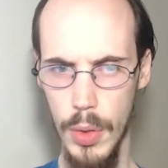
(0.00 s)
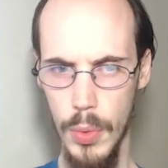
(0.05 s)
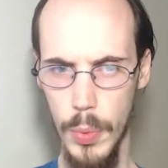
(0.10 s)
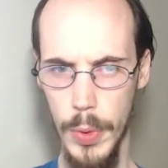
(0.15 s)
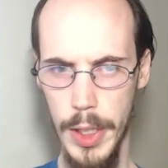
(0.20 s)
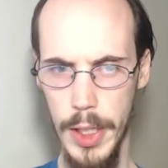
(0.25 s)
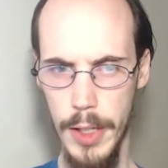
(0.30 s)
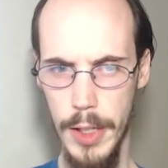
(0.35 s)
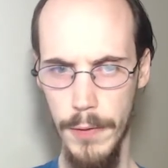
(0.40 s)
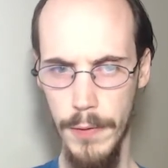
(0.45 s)

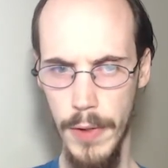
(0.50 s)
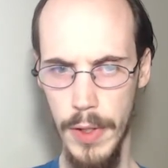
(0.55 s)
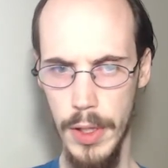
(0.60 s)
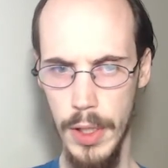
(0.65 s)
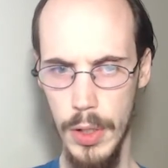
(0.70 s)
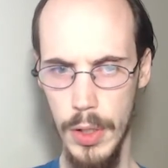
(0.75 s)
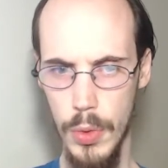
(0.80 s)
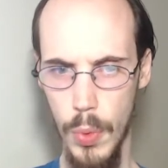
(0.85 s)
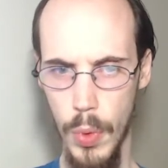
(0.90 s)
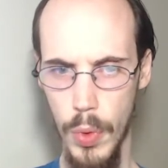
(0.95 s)
We need to find
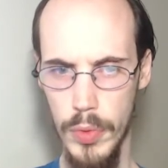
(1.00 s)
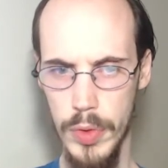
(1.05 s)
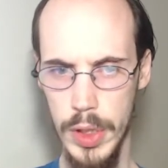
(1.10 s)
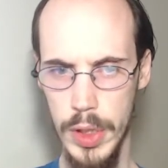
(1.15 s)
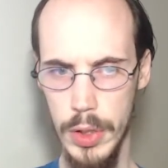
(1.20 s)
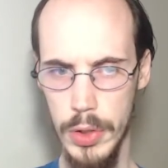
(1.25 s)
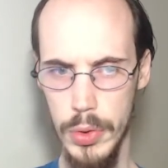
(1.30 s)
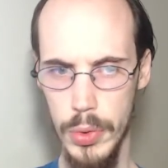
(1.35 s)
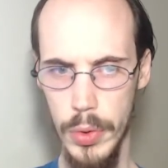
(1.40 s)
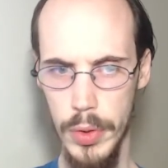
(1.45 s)
the dwarves
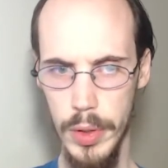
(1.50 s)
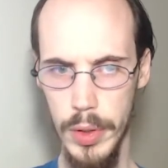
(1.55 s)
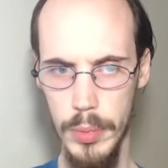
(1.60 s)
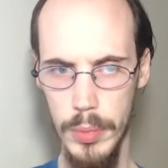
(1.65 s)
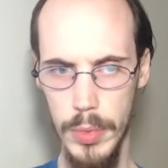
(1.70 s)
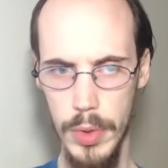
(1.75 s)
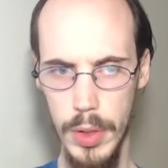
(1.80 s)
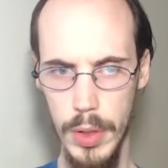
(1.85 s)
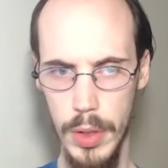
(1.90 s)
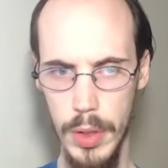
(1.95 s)
and destroy
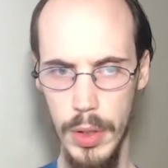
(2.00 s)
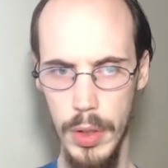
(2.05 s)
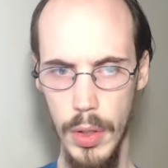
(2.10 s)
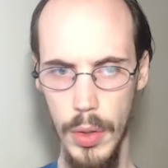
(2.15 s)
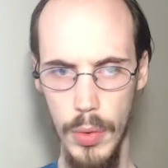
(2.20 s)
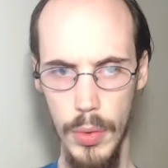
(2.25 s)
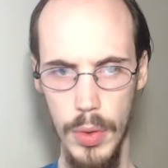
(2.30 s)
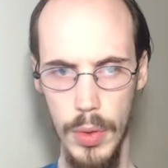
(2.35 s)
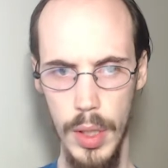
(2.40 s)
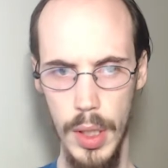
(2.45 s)
them.
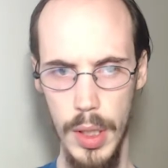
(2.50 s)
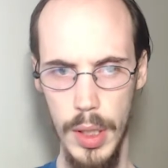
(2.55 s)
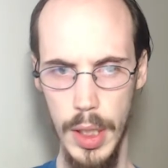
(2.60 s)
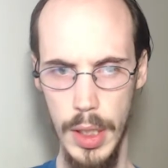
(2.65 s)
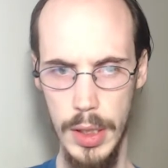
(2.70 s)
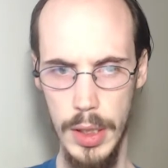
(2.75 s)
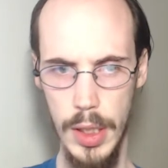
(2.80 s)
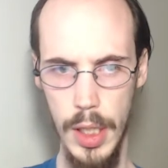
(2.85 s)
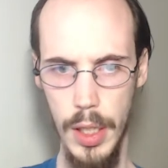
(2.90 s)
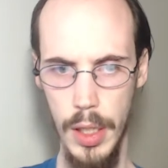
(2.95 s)
No,
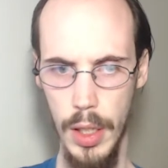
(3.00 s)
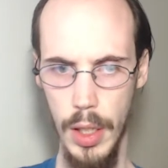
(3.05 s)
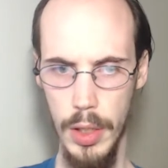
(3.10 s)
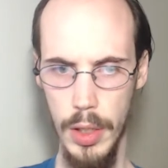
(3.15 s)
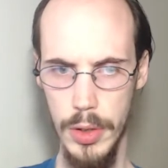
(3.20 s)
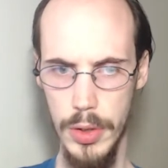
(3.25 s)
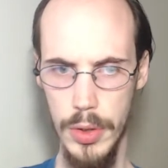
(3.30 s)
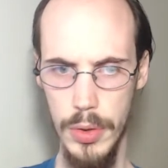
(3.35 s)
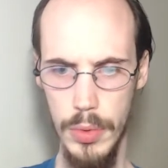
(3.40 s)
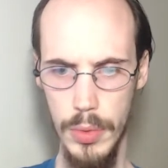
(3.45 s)
that's not
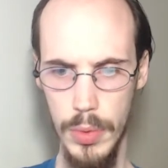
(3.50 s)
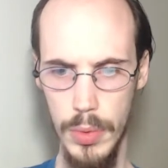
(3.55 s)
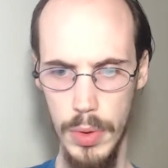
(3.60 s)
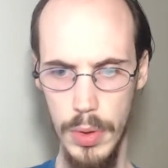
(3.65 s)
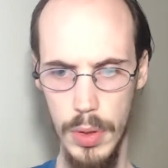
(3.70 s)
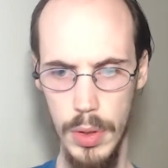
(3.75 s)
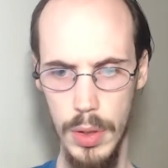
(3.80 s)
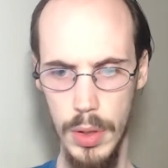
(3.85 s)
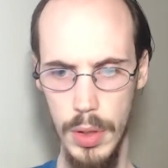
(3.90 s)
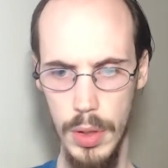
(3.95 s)
Anasu.
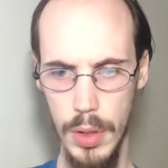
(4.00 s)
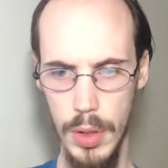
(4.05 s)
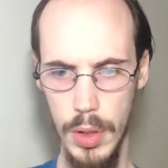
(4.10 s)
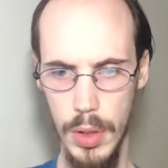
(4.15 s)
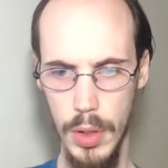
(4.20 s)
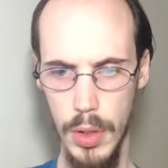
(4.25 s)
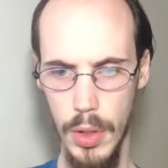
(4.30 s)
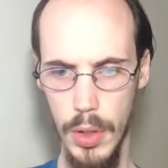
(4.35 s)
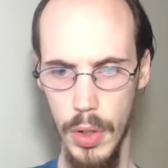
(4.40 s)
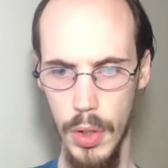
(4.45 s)

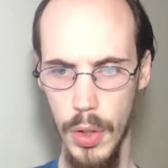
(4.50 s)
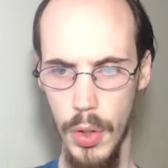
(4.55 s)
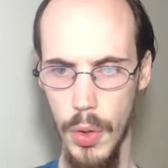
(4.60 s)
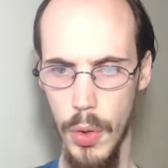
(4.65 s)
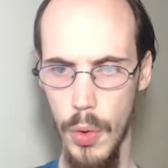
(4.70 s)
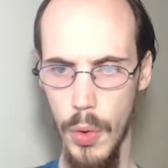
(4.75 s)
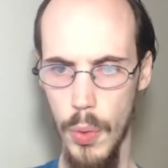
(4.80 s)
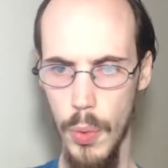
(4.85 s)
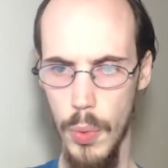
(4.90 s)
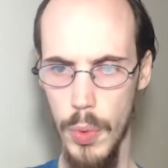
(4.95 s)

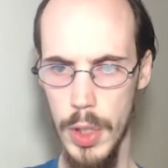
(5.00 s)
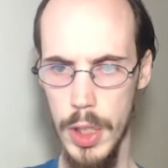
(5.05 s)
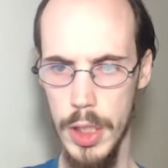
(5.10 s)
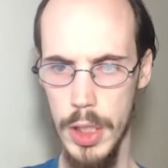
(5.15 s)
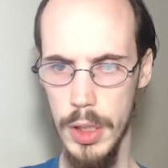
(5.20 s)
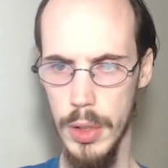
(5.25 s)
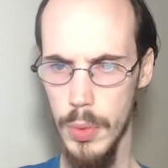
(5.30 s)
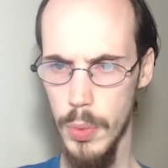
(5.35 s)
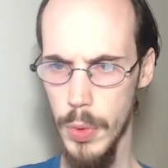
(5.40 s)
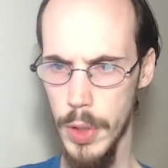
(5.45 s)

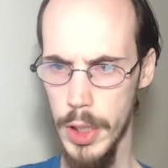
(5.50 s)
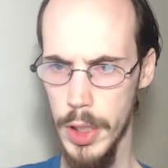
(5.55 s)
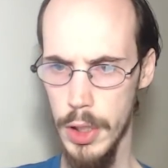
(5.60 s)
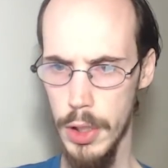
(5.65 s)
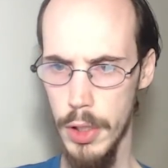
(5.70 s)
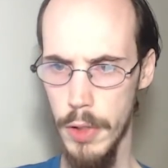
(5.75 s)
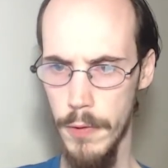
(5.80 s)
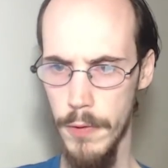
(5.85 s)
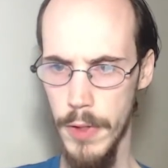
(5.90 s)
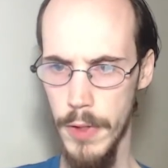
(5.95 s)
We
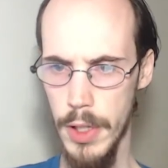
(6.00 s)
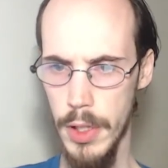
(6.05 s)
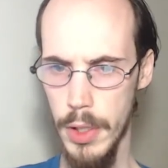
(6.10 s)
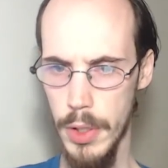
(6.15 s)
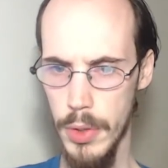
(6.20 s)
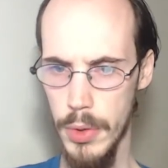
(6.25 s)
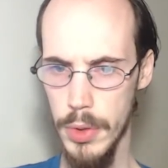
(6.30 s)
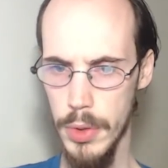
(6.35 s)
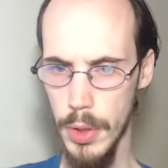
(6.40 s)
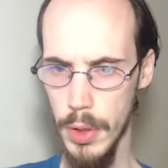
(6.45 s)
should defeat the
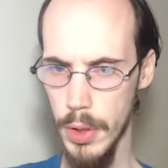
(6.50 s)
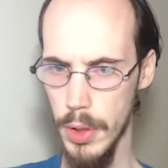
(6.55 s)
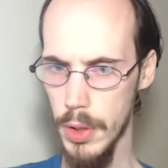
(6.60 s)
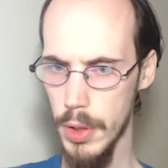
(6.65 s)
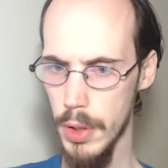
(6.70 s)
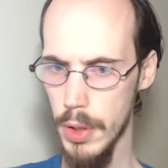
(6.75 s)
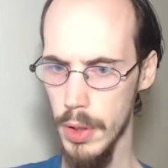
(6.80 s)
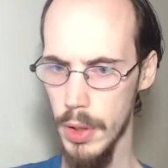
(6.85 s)
user.